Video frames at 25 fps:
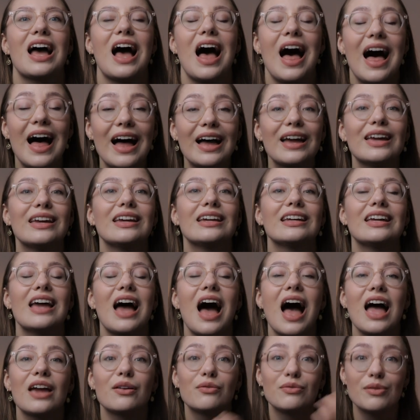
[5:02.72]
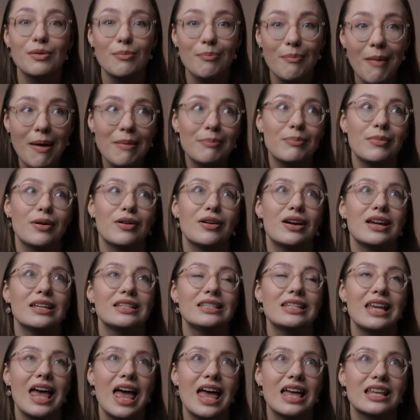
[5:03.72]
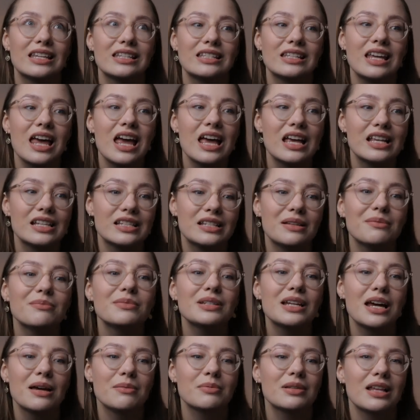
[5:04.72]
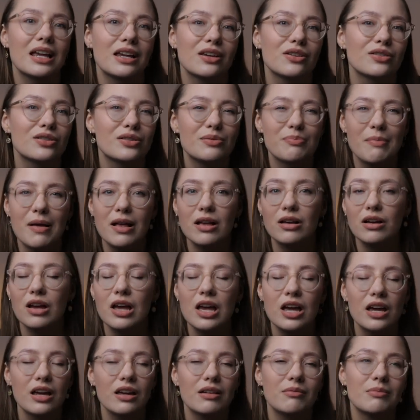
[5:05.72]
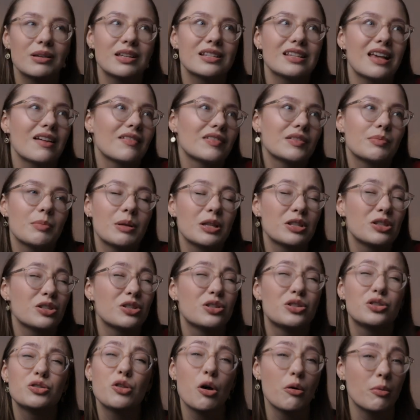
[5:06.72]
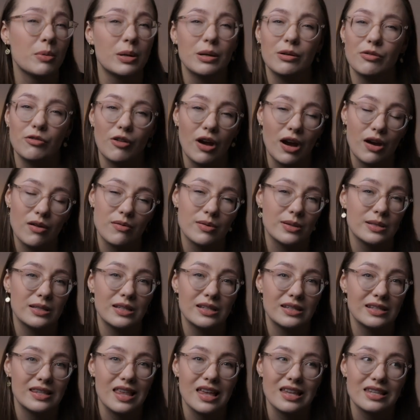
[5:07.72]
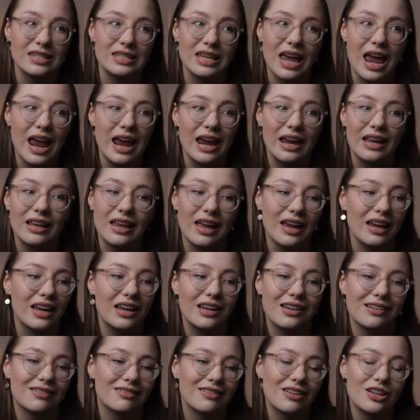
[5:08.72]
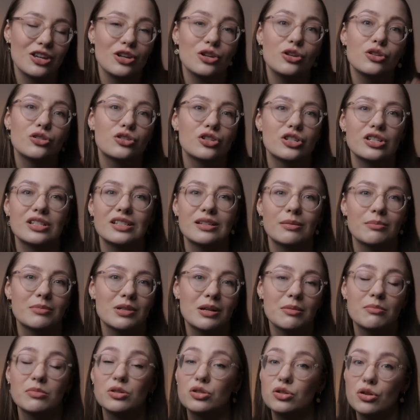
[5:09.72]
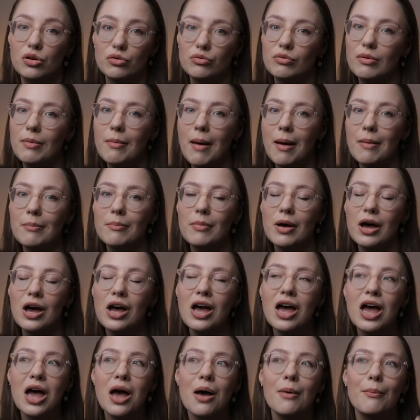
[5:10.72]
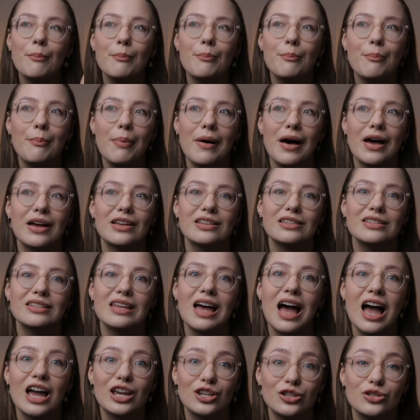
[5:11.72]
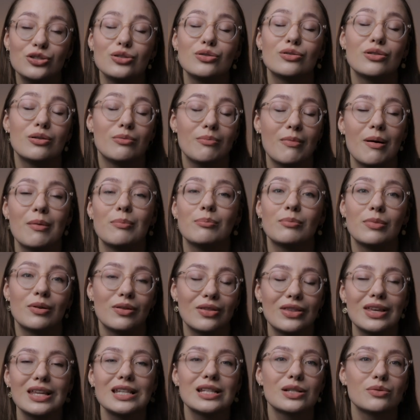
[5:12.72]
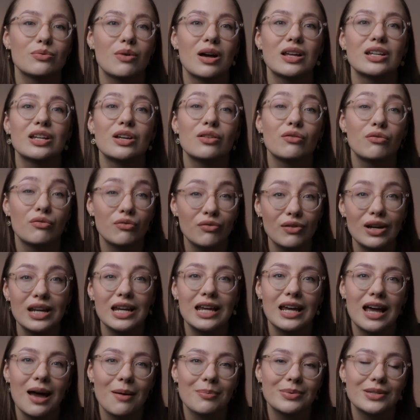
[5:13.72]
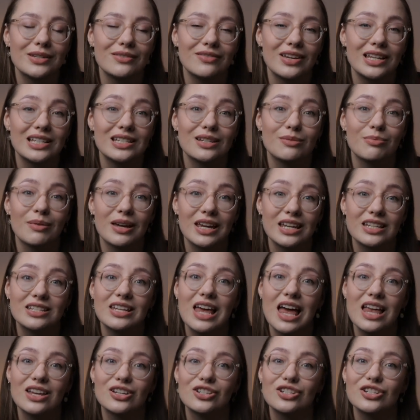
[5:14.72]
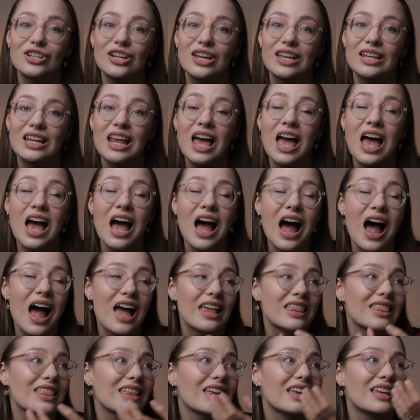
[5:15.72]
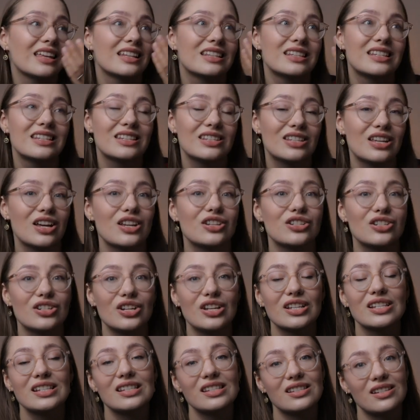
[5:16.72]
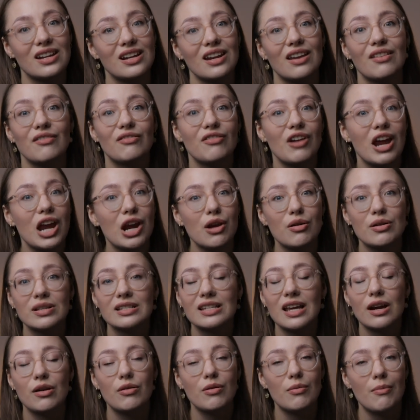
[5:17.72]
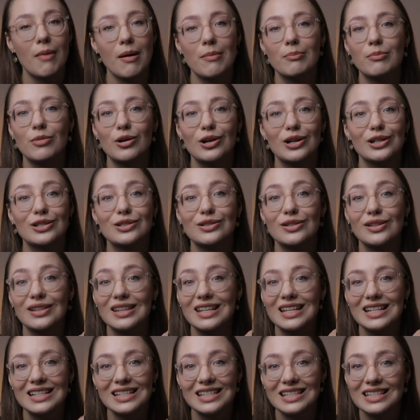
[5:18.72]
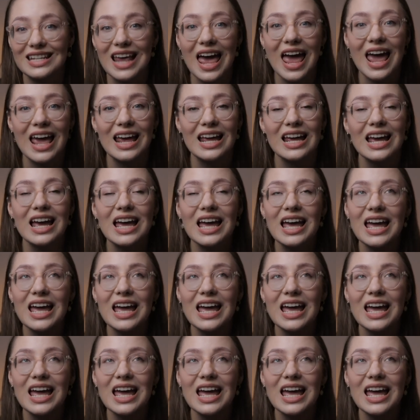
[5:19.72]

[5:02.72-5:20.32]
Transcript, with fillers: I I remember it and sometimes like you smell because I've smelled so many fragrances that day like you just sometimes don't remember. But I do remember this one. It really captivated my attention. I think it's such a stunning fragrance. I remember it to this day.